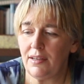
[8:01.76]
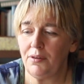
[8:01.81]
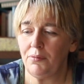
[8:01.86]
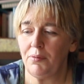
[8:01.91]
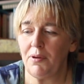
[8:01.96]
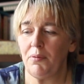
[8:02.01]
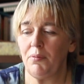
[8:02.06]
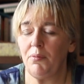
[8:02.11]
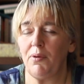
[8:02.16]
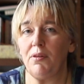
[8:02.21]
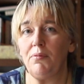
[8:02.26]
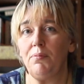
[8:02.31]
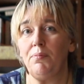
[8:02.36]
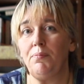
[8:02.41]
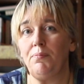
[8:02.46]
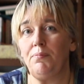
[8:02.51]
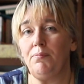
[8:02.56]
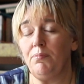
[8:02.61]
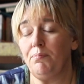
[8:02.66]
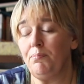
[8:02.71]
we will
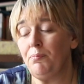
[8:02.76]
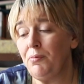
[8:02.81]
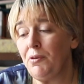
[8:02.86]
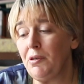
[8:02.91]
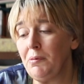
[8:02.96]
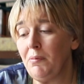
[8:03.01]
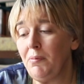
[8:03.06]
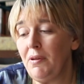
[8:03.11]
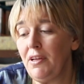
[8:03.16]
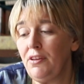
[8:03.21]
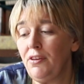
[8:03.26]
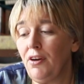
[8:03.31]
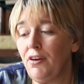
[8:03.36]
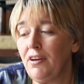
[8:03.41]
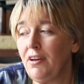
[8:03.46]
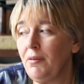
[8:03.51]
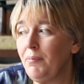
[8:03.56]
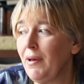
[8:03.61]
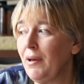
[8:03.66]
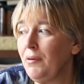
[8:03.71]
probably
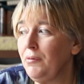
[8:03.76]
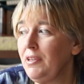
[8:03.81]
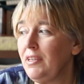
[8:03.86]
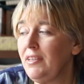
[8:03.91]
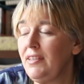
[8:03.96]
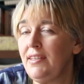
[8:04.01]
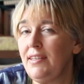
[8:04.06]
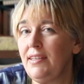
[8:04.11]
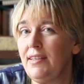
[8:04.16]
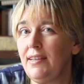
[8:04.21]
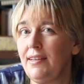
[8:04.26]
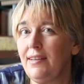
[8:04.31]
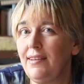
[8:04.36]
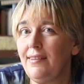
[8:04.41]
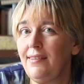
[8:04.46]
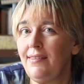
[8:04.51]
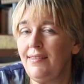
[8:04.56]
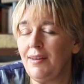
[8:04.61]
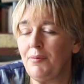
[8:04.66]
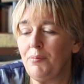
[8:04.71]
talk about it
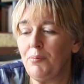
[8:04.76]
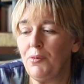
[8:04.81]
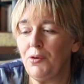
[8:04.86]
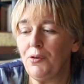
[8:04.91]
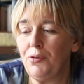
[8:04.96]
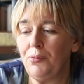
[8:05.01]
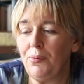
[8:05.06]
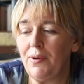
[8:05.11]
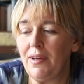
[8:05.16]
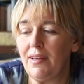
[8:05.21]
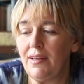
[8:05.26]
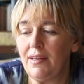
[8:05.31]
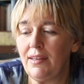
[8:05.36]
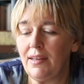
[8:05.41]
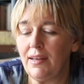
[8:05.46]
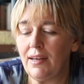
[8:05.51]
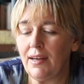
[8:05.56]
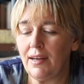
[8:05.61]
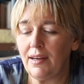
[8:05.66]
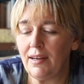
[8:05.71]
some more when
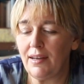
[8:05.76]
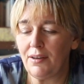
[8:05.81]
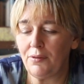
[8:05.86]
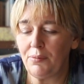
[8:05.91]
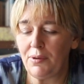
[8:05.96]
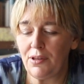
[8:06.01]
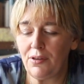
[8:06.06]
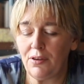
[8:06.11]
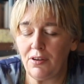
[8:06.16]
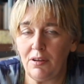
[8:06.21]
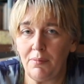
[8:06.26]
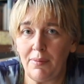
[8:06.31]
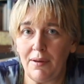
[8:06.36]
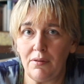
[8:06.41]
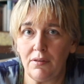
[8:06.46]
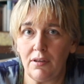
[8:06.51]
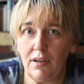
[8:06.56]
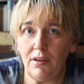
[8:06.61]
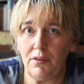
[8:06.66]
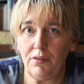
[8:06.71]
we talk
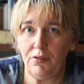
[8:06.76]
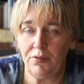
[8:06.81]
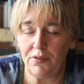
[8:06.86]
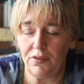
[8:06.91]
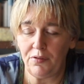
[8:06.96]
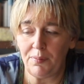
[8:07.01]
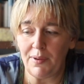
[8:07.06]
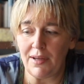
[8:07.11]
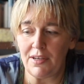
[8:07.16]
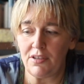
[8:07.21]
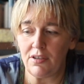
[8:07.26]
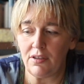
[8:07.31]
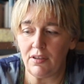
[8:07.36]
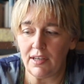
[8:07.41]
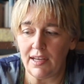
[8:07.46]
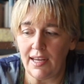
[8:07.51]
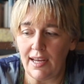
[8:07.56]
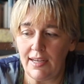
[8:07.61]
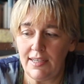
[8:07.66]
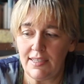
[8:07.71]
about clothes for special
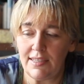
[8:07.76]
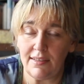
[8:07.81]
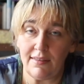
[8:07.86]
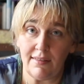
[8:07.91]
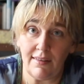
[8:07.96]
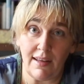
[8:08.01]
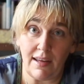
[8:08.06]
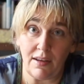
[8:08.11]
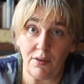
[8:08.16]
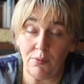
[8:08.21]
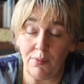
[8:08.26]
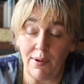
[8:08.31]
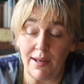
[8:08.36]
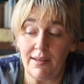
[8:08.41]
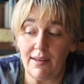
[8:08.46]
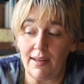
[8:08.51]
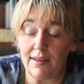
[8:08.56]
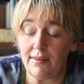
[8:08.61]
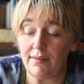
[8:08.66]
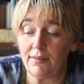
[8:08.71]
occasions like
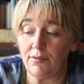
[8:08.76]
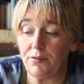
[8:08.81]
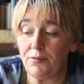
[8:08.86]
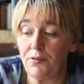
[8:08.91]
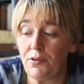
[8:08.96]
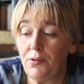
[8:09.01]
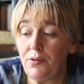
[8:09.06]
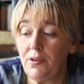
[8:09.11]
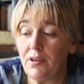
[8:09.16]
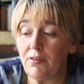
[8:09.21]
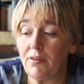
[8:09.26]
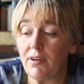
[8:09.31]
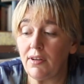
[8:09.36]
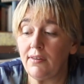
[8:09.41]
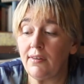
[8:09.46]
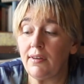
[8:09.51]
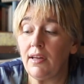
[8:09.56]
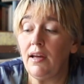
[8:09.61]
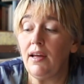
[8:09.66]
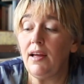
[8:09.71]
weddings or
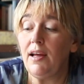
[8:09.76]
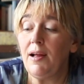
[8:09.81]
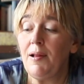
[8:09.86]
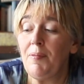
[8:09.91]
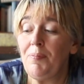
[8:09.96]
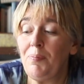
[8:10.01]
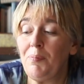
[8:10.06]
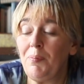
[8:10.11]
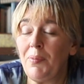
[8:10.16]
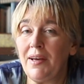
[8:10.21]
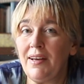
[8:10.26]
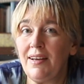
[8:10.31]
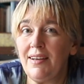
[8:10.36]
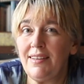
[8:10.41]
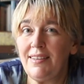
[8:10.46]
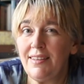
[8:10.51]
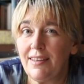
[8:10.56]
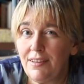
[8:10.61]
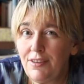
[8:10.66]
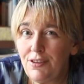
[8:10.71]
funerals.
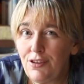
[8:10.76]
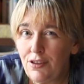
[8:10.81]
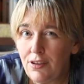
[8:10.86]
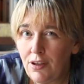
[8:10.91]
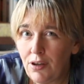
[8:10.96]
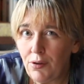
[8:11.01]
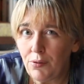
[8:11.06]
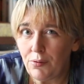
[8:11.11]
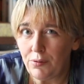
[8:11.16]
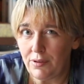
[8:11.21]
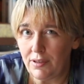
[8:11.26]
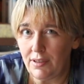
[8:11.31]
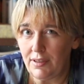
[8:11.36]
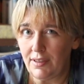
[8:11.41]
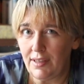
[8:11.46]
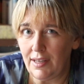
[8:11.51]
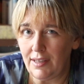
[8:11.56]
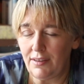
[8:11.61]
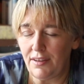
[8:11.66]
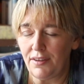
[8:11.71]
But note
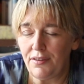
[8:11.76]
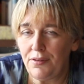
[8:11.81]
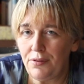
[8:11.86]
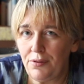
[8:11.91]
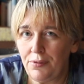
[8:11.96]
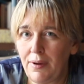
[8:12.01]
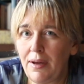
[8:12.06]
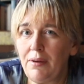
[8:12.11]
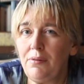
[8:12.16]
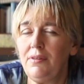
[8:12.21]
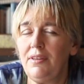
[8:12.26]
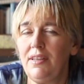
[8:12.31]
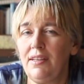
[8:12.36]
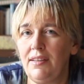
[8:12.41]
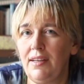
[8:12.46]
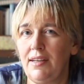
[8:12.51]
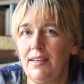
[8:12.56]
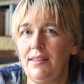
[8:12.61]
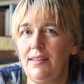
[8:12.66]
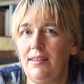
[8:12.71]
that throughout the
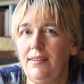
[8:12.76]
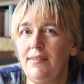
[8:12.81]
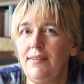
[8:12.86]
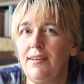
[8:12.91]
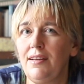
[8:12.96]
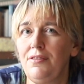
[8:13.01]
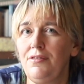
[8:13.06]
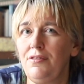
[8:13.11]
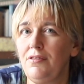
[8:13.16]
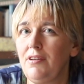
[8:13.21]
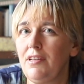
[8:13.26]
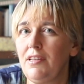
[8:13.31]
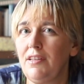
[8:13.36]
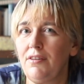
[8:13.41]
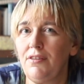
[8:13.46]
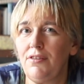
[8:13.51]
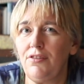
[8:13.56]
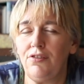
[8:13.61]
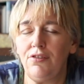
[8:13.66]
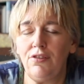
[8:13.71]
19th century
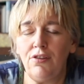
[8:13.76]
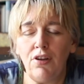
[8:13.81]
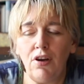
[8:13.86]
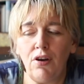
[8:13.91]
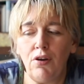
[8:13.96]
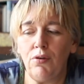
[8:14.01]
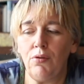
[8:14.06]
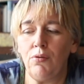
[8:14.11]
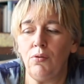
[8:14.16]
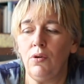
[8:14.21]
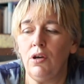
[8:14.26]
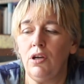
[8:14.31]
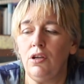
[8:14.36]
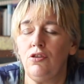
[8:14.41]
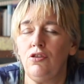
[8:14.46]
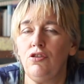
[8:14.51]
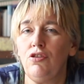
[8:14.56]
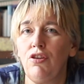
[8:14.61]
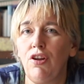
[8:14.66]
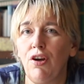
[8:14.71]
there is no
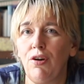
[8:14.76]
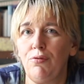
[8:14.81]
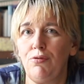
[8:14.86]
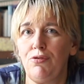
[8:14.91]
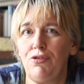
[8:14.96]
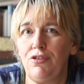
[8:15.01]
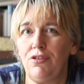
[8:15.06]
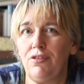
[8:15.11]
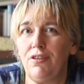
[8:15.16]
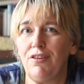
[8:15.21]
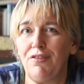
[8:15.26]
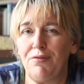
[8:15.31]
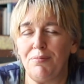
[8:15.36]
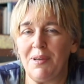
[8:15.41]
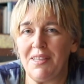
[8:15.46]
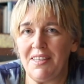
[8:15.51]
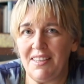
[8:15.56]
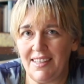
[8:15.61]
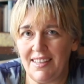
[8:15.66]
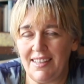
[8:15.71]
notion of
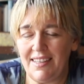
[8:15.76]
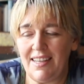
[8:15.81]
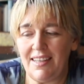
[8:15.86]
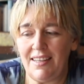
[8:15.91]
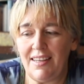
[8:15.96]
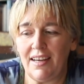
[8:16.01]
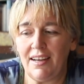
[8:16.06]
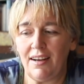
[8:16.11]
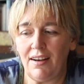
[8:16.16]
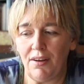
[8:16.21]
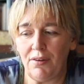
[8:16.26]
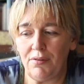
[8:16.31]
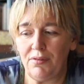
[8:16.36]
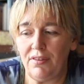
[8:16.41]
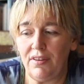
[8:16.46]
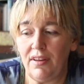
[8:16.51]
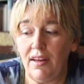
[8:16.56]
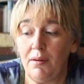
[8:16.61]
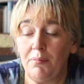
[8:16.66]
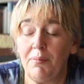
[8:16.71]
maternity
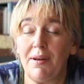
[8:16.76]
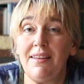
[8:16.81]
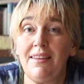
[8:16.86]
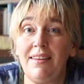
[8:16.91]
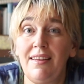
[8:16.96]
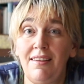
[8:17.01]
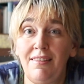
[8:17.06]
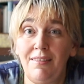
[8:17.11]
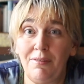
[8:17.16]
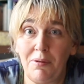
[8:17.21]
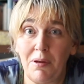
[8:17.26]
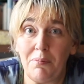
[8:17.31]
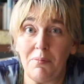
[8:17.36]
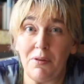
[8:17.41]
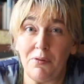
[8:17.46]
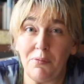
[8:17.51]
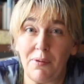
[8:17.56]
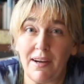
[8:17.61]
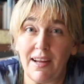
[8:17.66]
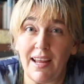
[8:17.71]
clothes. But these
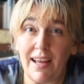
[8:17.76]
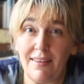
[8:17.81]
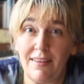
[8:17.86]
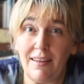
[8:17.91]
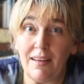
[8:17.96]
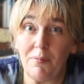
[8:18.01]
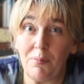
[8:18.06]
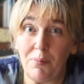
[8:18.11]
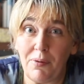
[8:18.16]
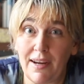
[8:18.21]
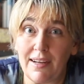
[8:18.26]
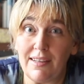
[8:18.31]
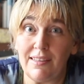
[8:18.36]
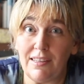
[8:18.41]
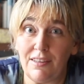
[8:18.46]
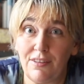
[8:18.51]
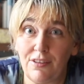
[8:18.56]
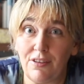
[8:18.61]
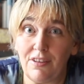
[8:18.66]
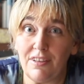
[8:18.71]
women were getting
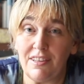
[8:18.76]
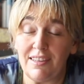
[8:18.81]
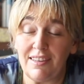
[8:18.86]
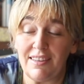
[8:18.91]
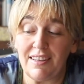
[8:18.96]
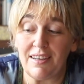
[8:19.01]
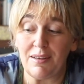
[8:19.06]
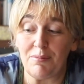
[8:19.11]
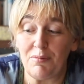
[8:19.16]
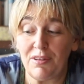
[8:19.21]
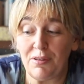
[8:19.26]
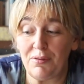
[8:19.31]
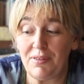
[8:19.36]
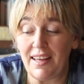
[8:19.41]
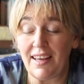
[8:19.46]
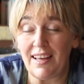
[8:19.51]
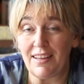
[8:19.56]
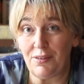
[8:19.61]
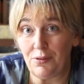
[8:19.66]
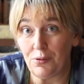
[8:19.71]
pregnant all the time, so
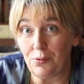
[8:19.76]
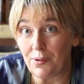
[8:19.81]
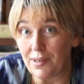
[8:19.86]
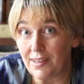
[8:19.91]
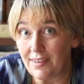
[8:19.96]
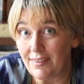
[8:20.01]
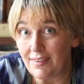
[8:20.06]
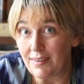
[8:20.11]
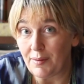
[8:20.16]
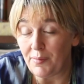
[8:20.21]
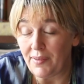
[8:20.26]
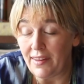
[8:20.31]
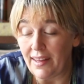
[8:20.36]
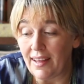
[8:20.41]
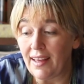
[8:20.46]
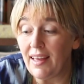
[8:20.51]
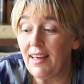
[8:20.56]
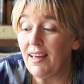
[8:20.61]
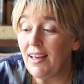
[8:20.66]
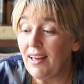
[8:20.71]
they had to wear
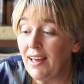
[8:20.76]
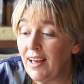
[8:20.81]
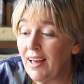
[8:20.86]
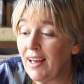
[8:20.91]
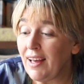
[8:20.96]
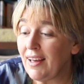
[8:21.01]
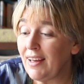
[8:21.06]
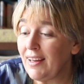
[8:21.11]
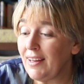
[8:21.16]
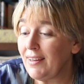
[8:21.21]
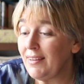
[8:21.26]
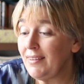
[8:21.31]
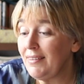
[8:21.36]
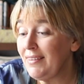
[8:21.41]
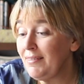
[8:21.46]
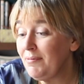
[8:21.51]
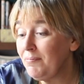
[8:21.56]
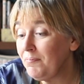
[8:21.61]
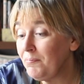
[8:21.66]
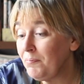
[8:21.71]
something.
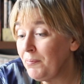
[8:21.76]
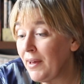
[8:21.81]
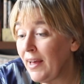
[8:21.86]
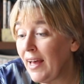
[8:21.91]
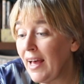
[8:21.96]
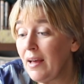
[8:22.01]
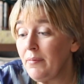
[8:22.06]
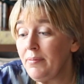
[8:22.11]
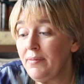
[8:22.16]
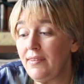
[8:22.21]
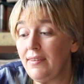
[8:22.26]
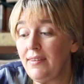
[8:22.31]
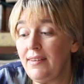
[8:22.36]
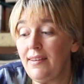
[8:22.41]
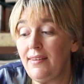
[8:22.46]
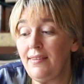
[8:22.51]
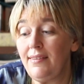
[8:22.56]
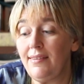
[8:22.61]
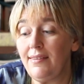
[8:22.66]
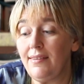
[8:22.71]
Perhaps
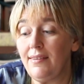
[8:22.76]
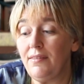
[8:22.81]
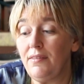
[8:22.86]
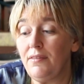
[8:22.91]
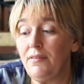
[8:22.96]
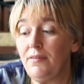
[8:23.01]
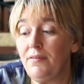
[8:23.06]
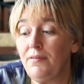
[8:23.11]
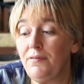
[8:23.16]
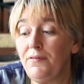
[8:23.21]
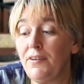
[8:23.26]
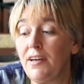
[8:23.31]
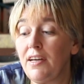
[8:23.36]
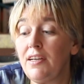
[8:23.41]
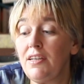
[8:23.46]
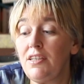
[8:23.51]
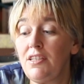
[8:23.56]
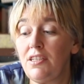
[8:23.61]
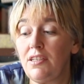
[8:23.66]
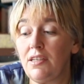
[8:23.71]
this
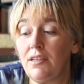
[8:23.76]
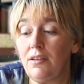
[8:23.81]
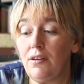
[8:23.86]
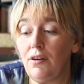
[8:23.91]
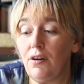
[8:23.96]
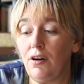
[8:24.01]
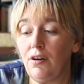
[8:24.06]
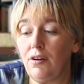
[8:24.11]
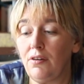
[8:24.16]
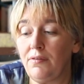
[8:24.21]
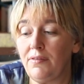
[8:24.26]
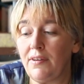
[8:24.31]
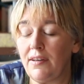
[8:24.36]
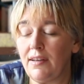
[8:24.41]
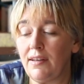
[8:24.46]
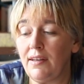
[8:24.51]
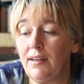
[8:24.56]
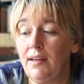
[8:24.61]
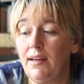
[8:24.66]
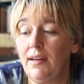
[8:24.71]
version of
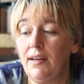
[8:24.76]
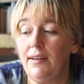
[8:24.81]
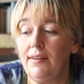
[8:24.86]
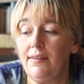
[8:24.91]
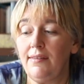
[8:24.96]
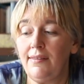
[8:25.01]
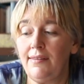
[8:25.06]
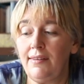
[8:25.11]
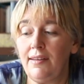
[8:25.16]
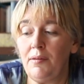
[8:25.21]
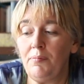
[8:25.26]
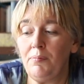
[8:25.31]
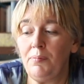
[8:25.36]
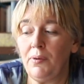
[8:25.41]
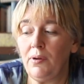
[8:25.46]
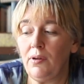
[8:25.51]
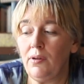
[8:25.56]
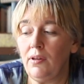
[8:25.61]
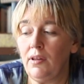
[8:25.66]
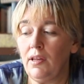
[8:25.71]
a
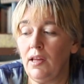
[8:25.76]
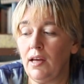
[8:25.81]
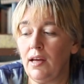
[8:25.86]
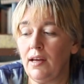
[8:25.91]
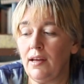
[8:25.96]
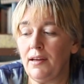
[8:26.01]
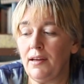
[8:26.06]
simple